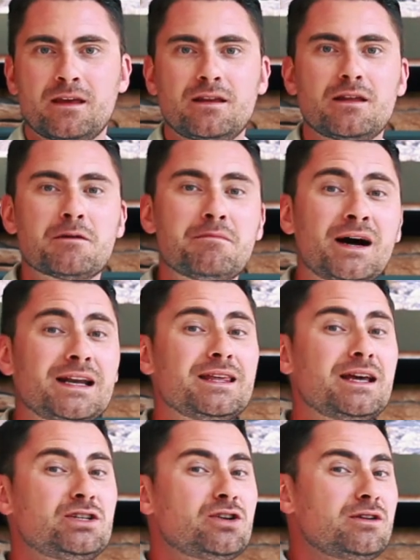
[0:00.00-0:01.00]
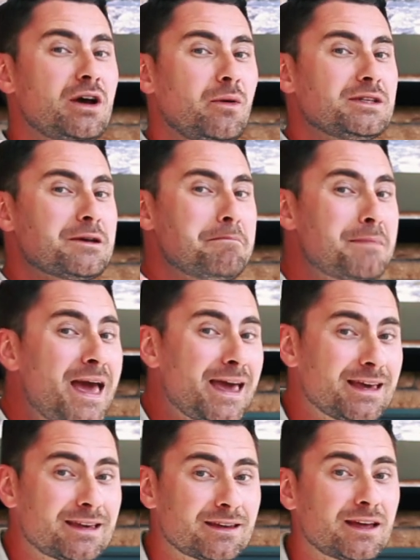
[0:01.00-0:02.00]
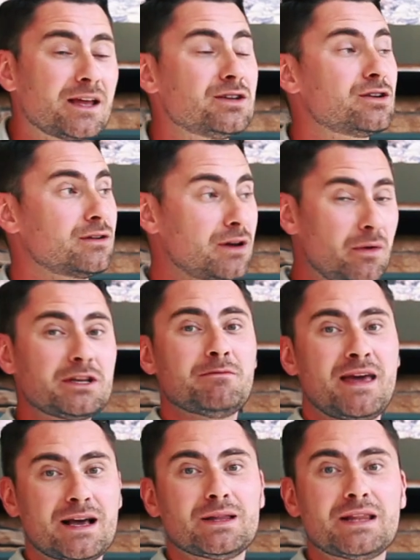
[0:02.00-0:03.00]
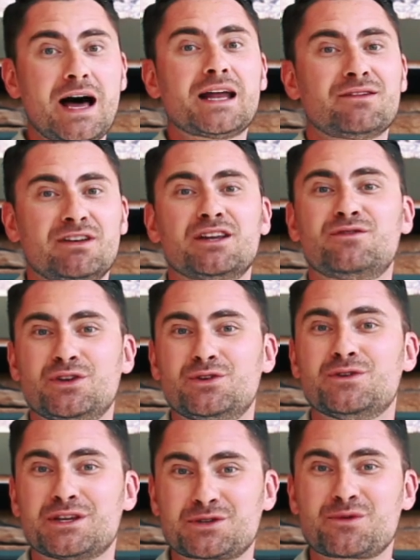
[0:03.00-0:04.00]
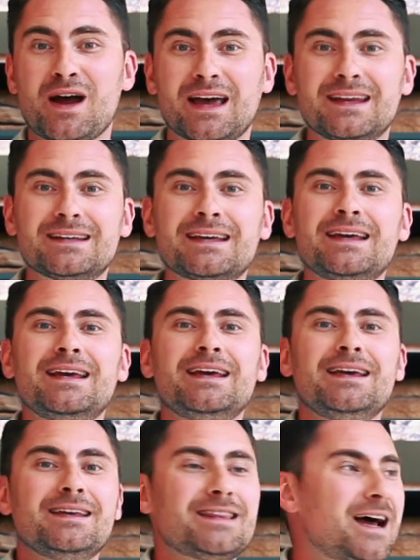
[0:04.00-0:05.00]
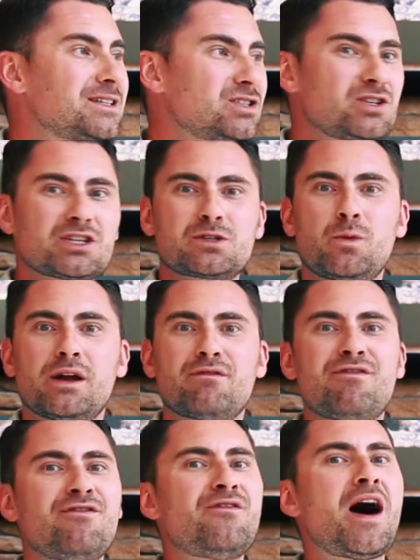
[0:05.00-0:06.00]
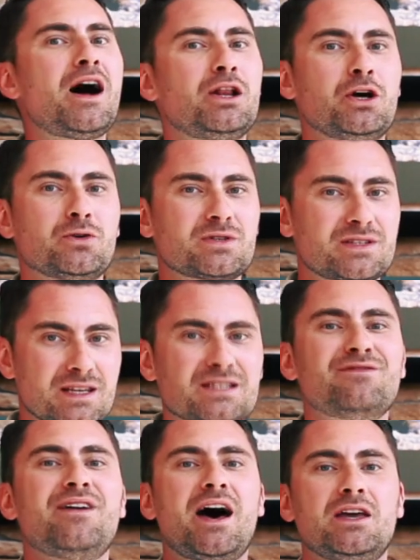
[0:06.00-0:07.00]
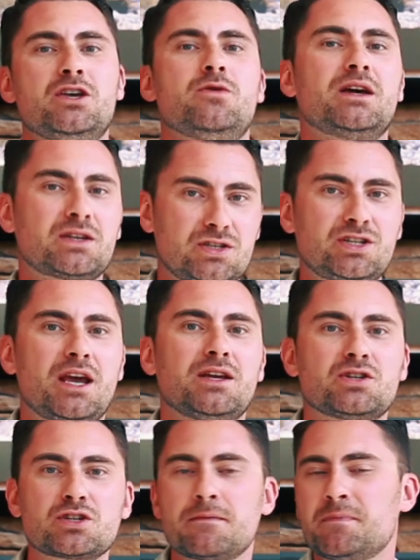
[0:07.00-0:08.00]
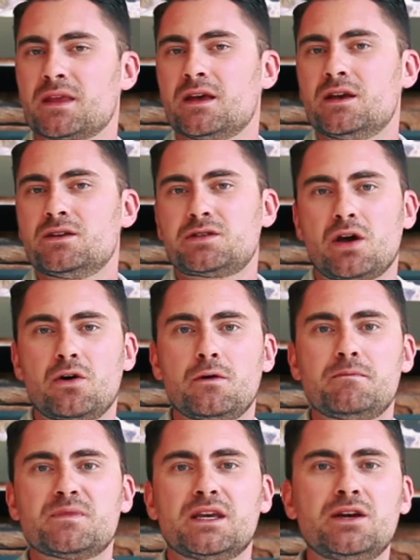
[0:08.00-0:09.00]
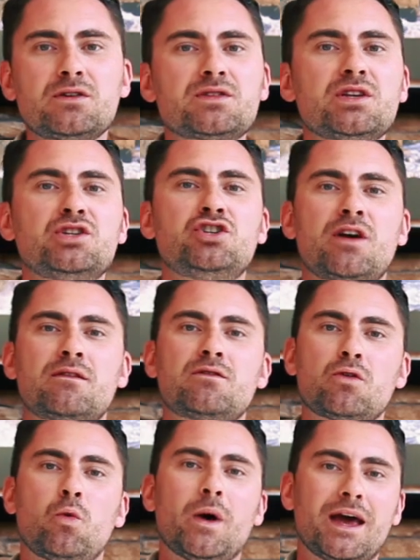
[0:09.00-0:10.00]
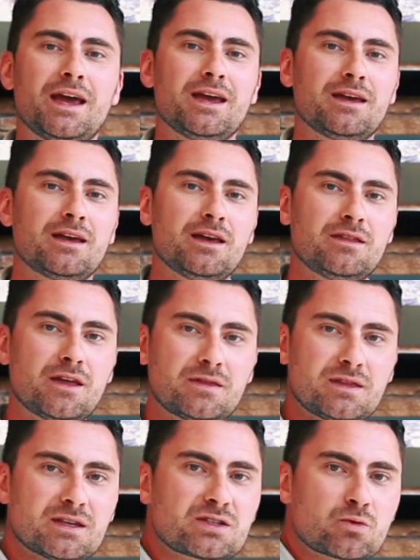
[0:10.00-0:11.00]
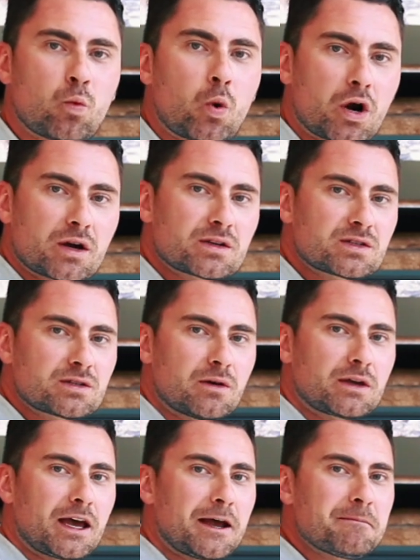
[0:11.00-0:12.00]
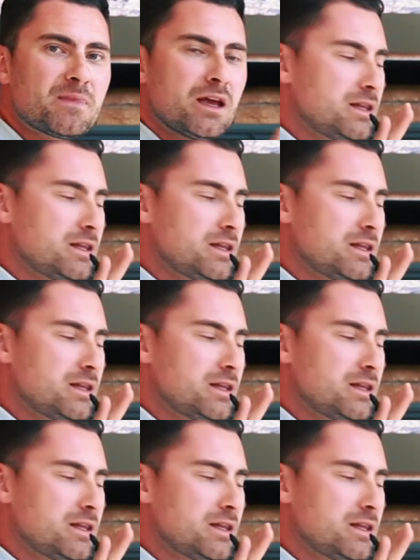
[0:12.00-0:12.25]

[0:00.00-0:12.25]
Now, the money that you're going to make, and you're going to make a lot of it if you do this right, that's just what follows this value exchange. So here's the general way that this works, okay?